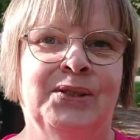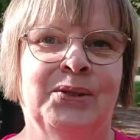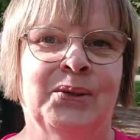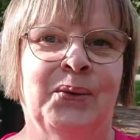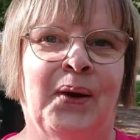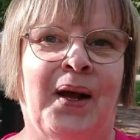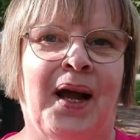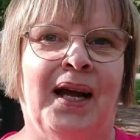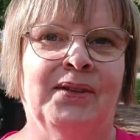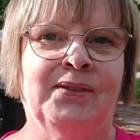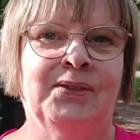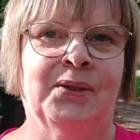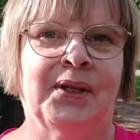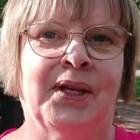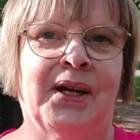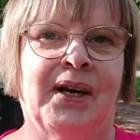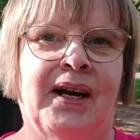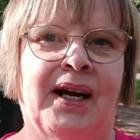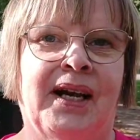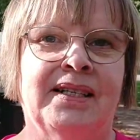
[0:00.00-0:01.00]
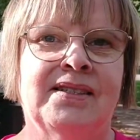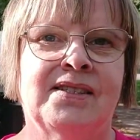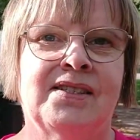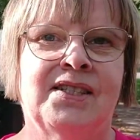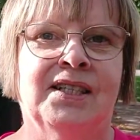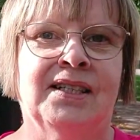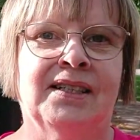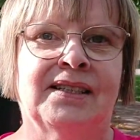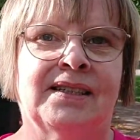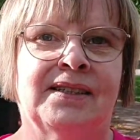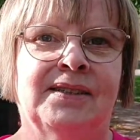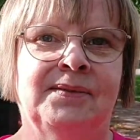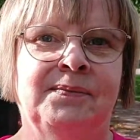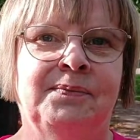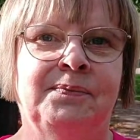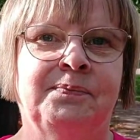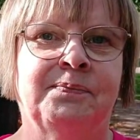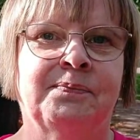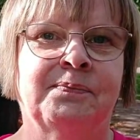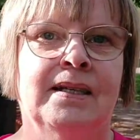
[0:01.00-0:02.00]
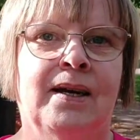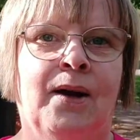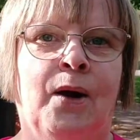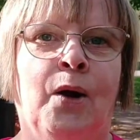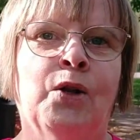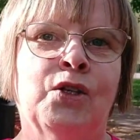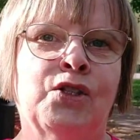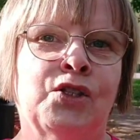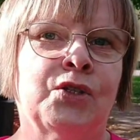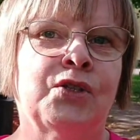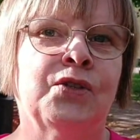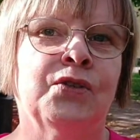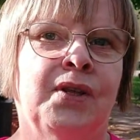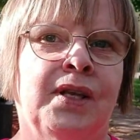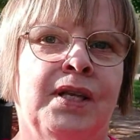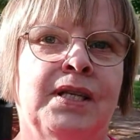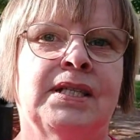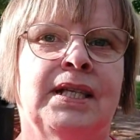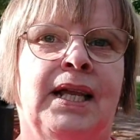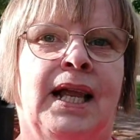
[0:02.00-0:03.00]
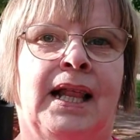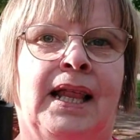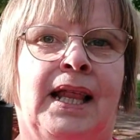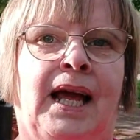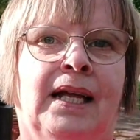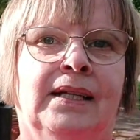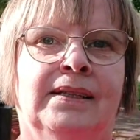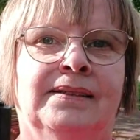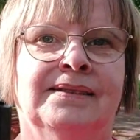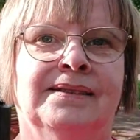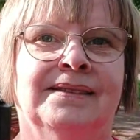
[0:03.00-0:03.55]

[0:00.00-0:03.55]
to look after their grandchildren. All sorts of things like that.